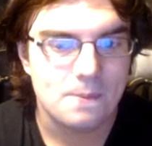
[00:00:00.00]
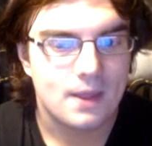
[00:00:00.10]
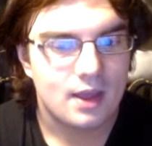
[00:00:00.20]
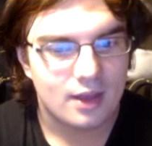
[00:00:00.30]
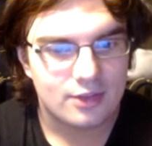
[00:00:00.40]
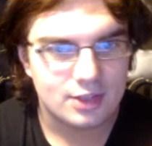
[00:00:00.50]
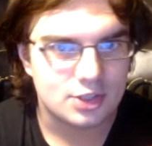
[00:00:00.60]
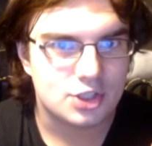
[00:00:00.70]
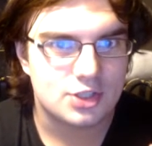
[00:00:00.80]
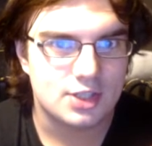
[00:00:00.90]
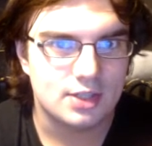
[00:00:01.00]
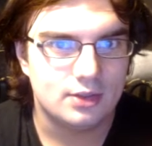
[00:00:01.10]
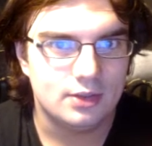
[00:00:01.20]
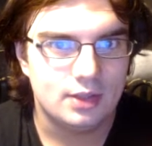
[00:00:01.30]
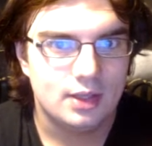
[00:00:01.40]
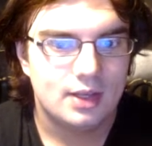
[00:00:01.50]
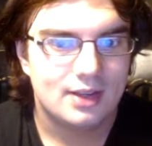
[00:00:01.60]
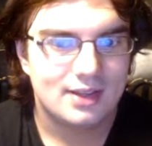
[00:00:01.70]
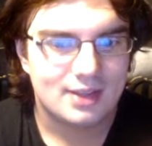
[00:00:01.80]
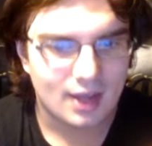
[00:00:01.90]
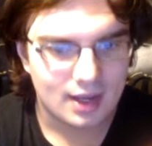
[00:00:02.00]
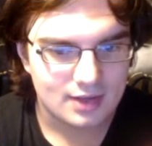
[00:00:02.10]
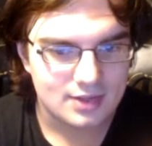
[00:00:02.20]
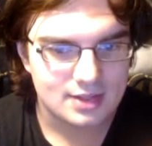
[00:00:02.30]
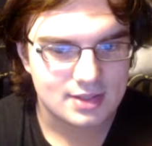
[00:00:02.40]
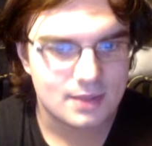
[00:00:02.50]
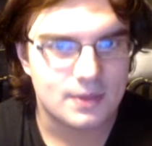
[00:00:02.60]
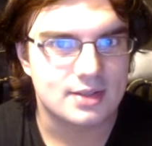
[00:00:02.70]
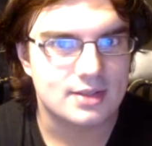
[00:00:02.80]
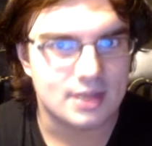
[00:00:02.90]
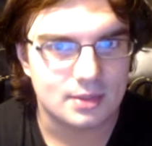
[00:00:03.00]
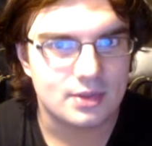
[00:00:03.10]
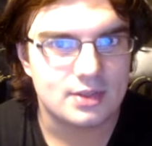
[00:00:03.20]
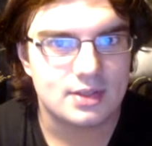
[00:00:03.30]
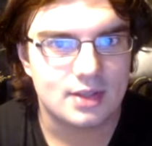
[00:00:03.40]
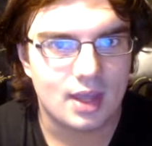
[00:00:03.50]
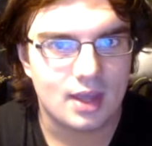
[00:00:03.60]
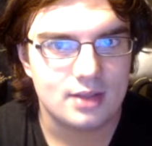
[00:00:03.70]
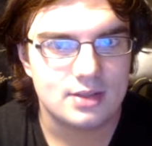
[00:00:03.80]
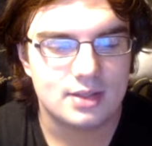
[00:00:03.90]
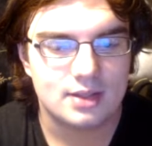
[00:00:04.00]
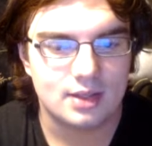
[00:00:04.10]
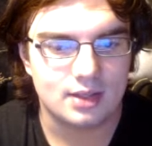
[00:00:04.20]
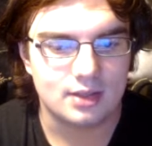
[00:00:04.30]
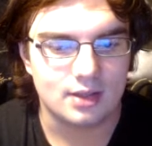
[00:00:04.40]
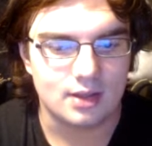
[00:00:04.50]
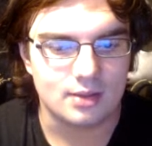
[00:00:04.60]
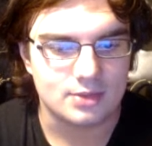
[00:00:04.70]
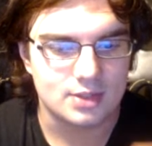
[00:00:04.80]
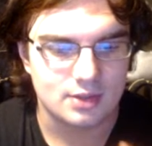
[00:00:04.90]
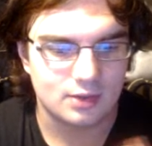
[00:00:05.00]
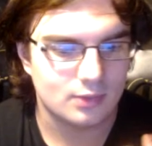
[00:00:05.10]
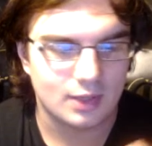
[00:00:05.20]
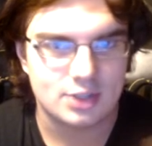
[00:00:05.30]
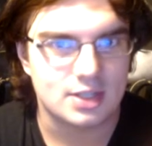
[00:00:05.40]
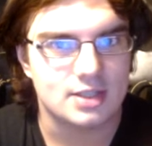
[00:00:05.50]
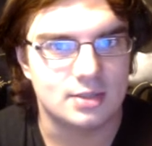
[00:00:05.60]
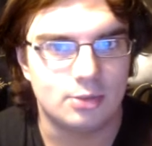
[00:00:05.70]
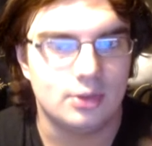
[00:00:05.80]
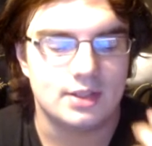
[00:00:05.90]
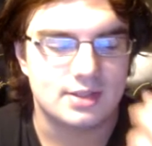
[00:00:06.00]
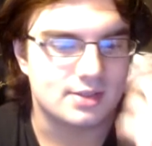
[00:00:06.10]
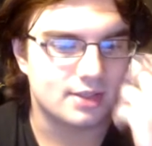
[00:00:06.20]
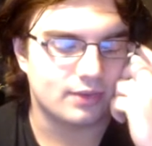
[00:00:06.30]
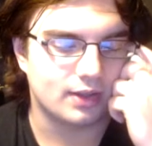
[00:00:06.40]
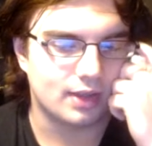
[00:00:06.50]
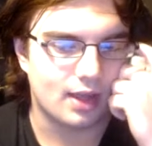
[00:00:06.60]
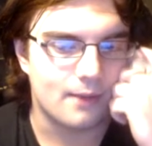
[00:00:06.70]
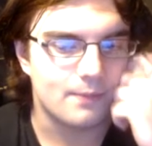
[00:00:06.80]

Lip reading: I think a shield kind of does something similar to that, and she ricochets the bullets and stuff like that.